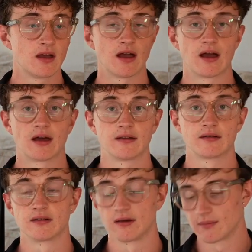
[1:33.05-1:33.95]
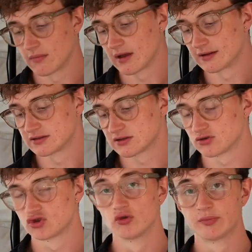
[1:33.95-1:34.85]
and it's
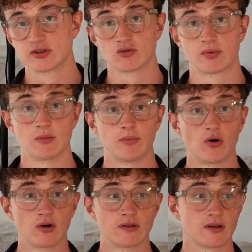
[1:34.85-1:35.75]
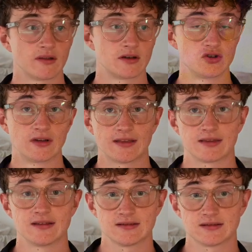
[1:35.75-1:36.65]
super, super important that you get
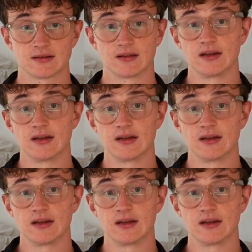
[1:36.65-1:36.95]
this